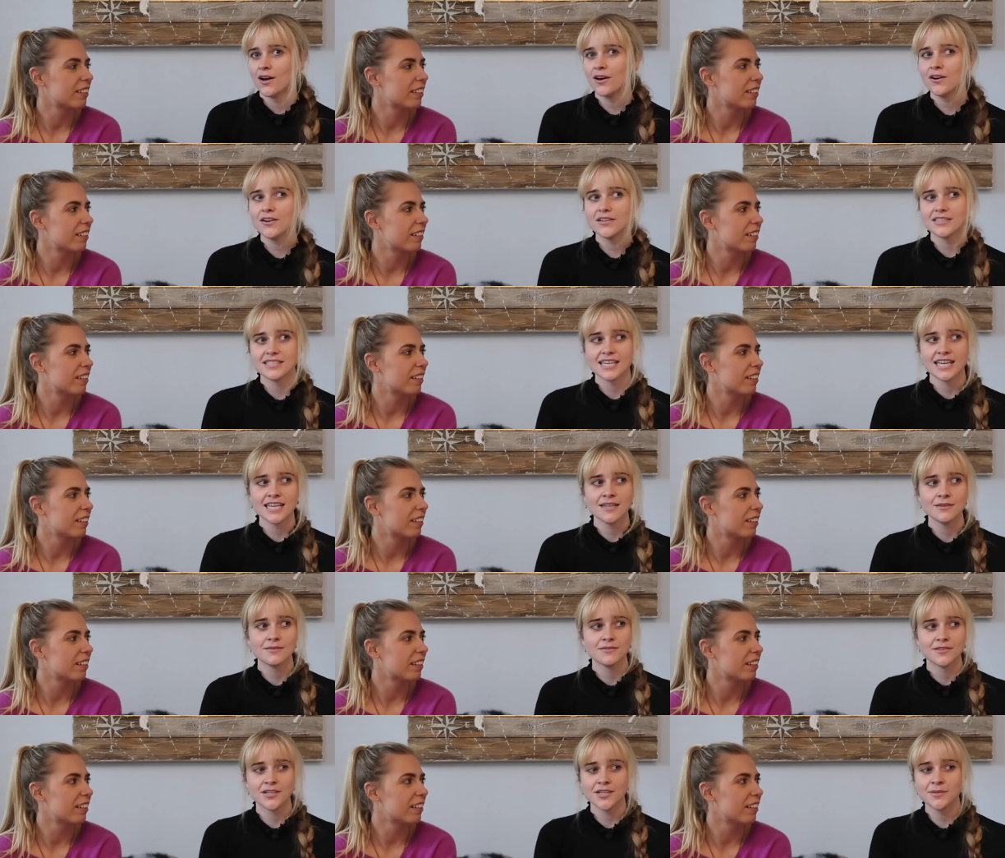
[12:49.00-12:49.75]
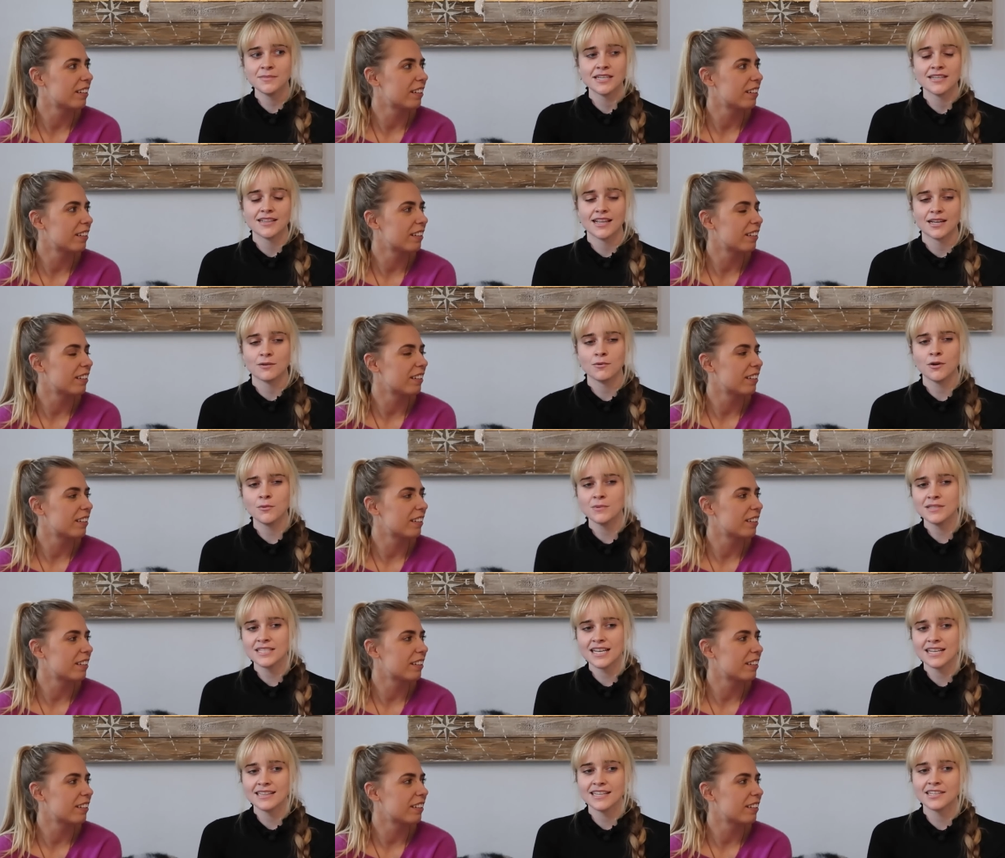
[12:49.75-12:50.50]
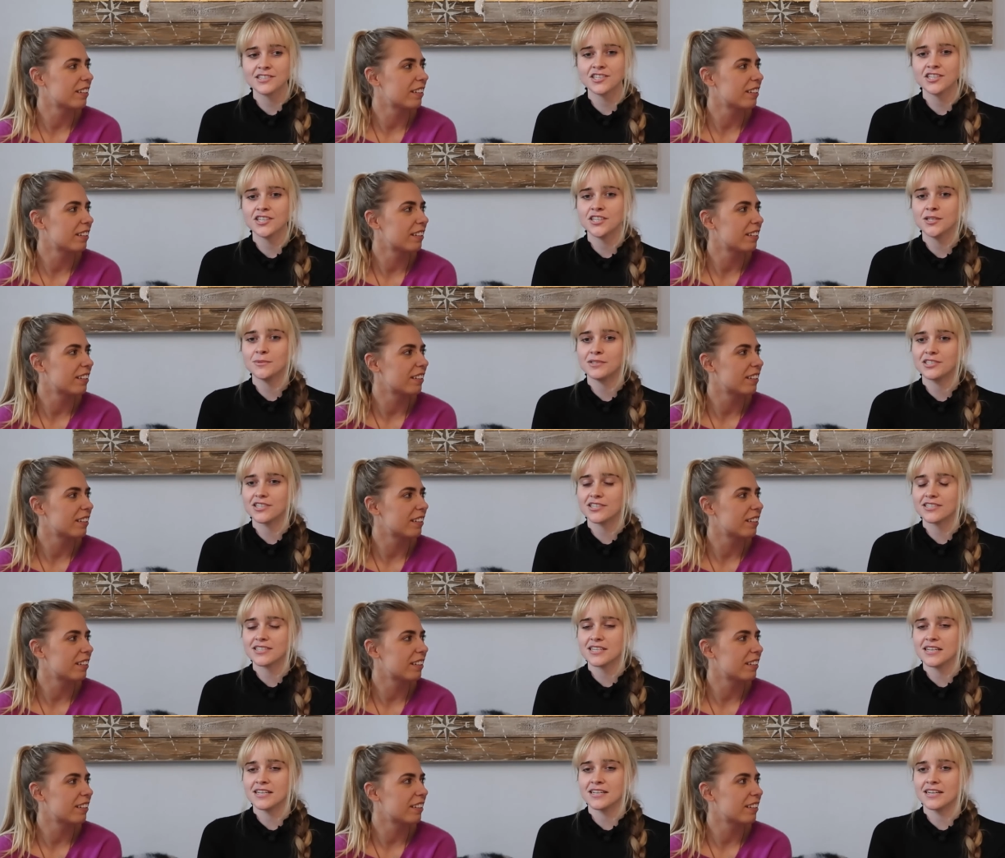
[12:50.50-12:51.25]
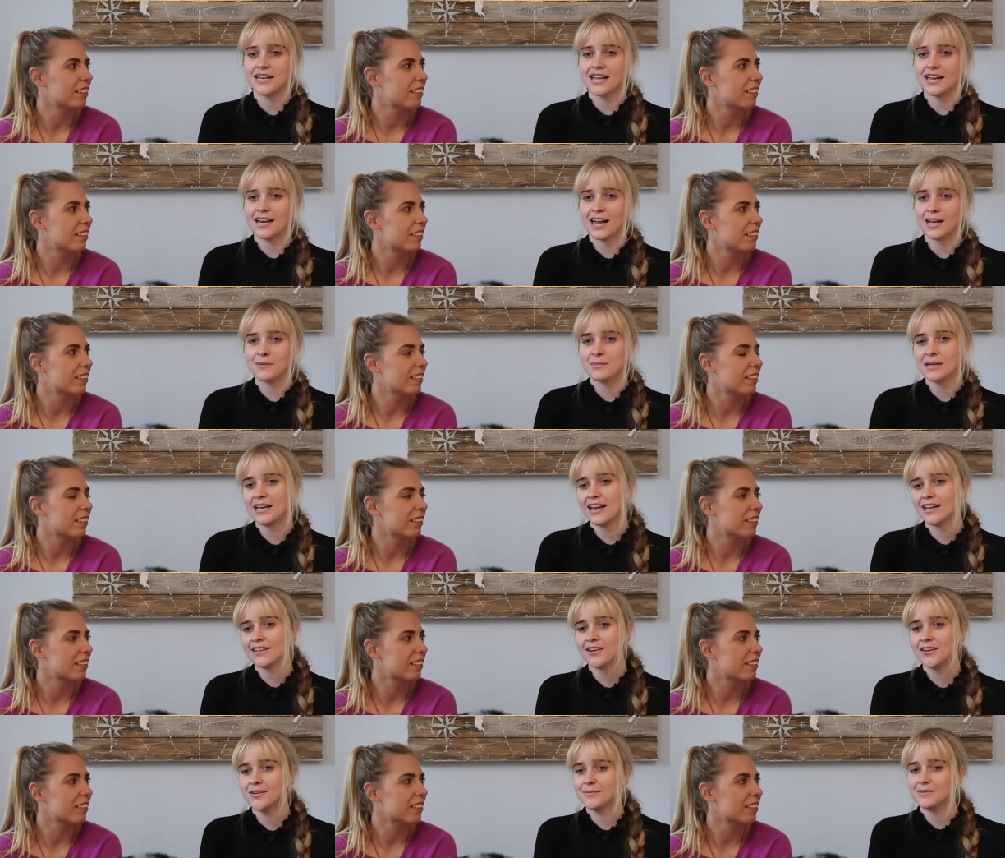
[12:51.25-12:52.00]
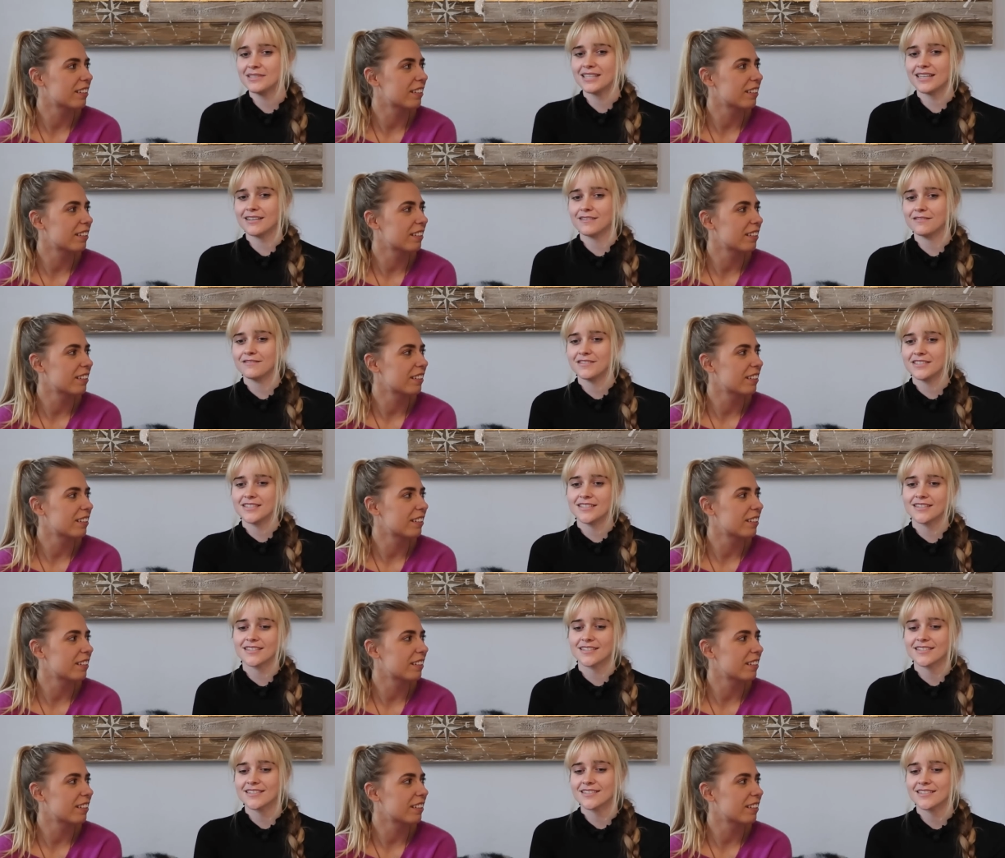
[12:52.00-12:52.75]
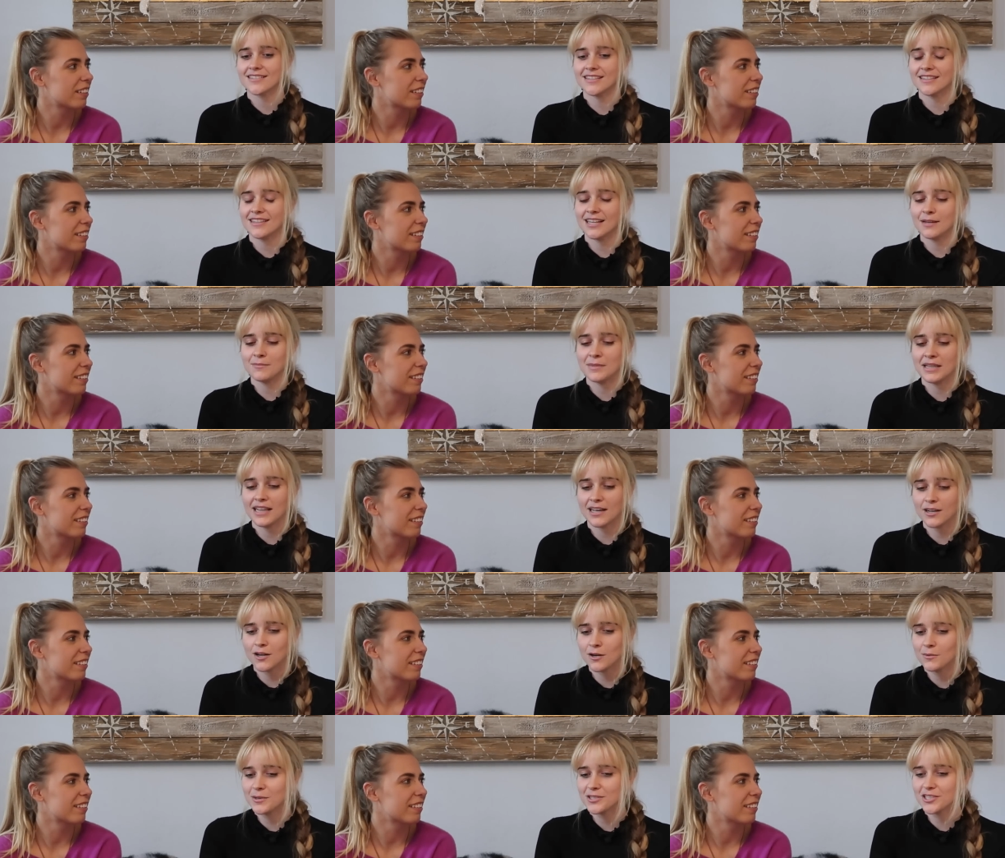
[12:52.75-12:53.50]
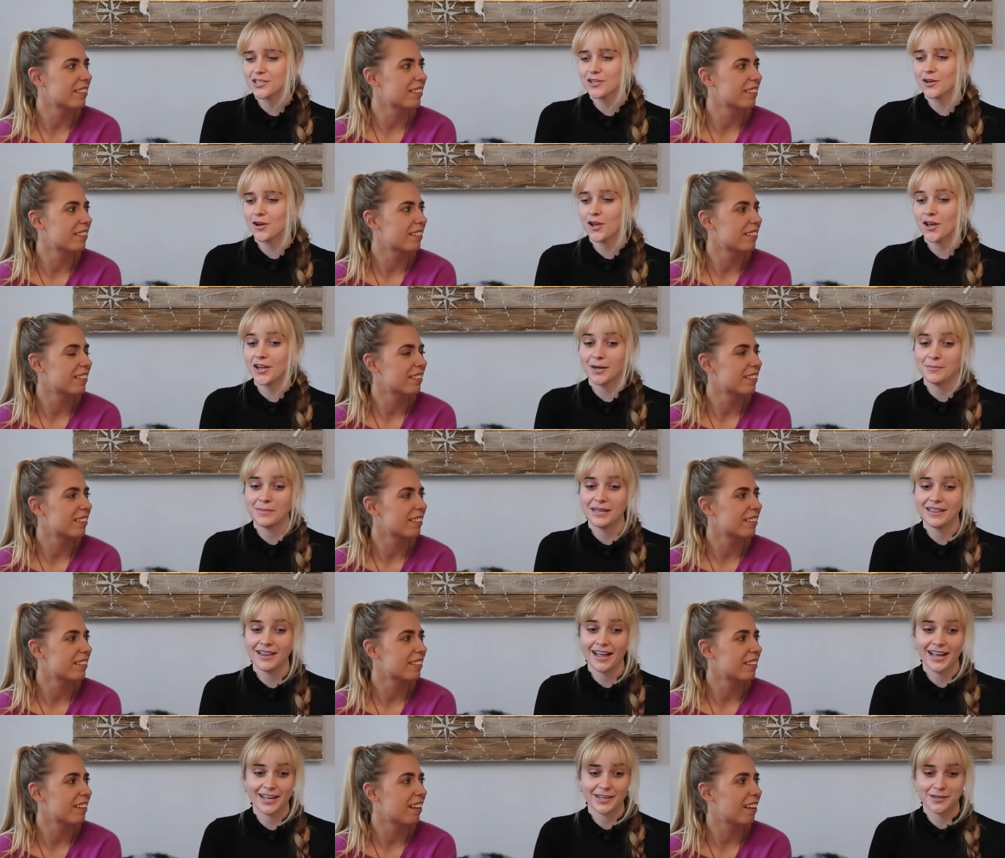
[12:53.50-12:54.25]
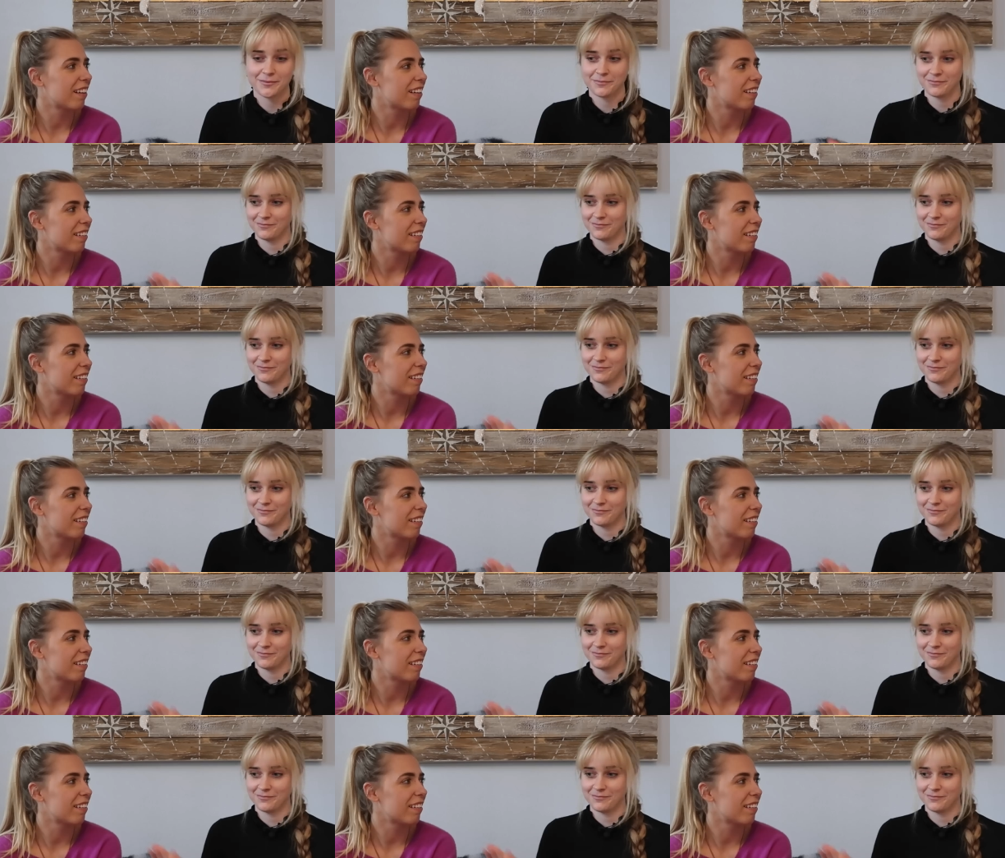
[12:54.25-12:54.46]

Speaker 1: oh, T- Toby, like, what was that lecture you were just in? And I'd be like, oh, it was like physics. And they'd be like, oh, what'd you learn? I'd be like,